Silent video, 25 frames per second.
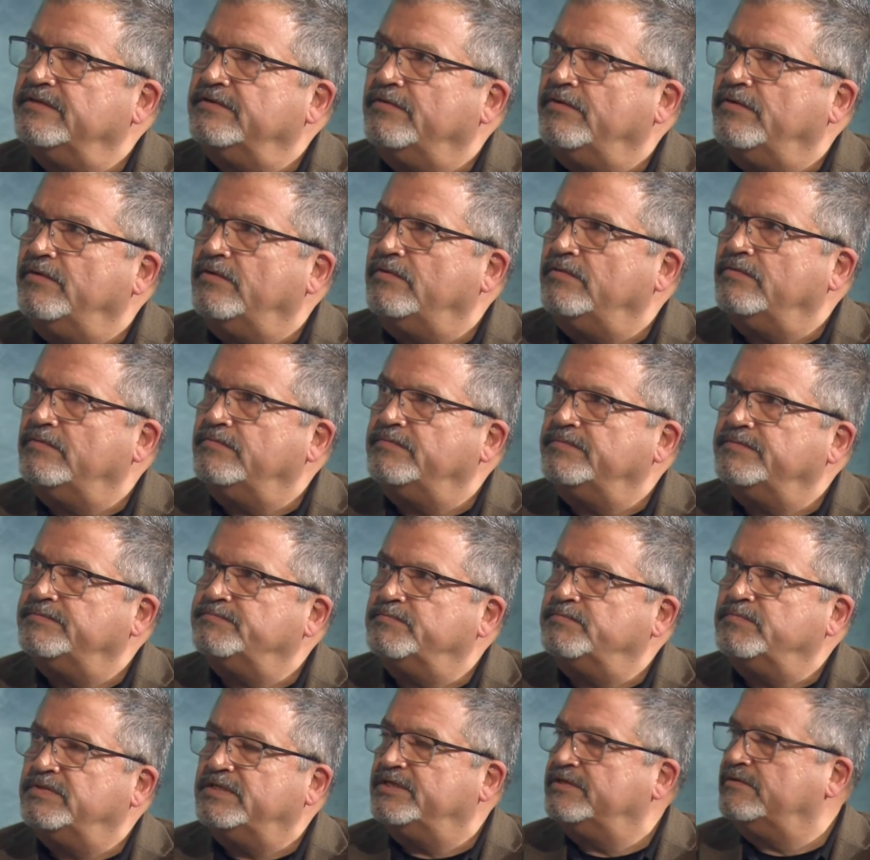whole
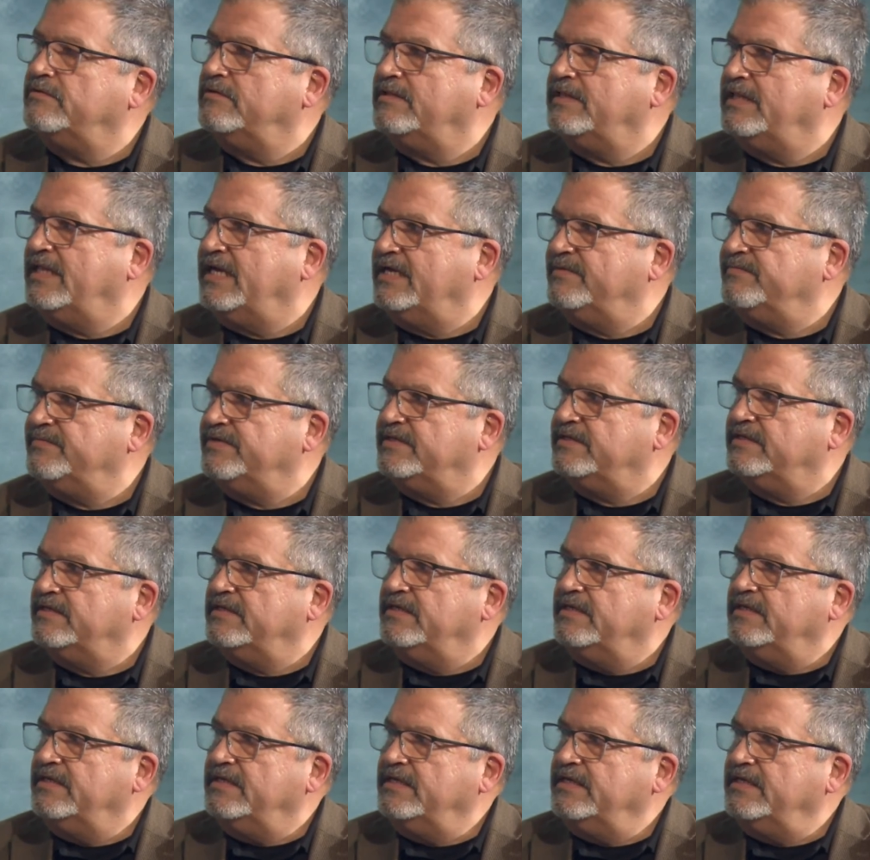political climate
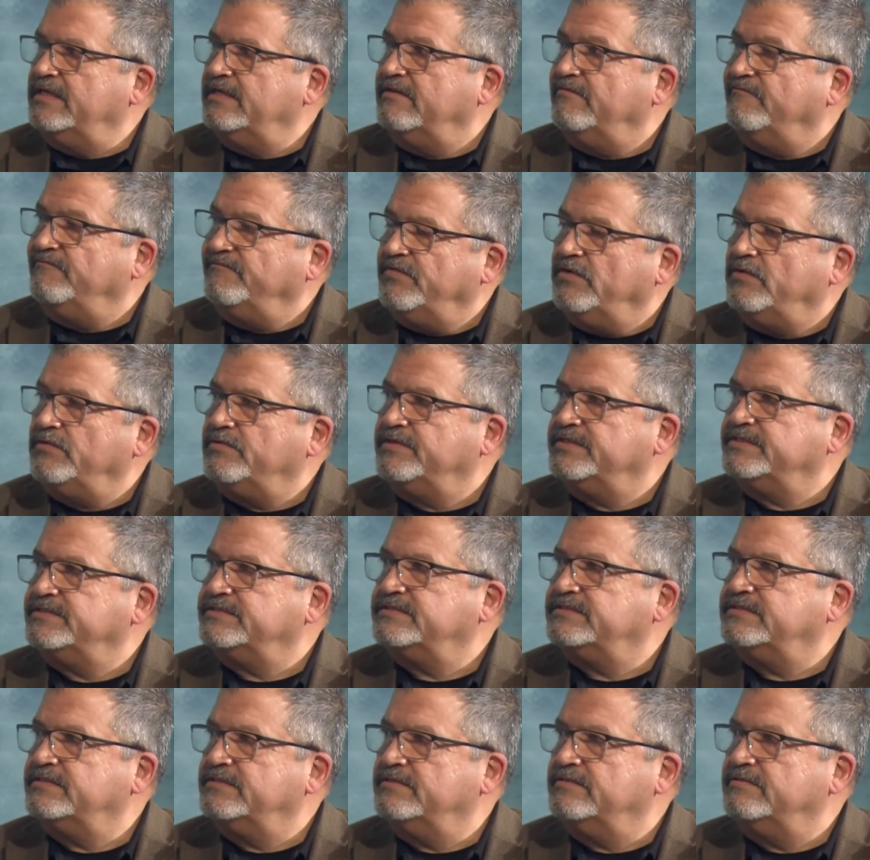and the
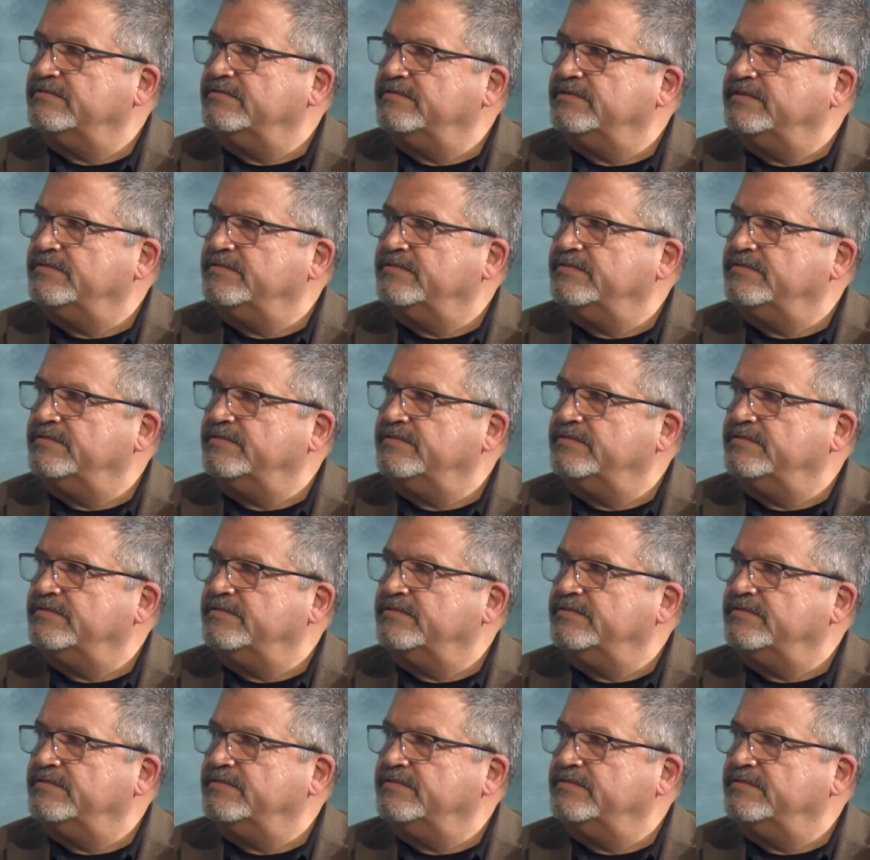focus, you know,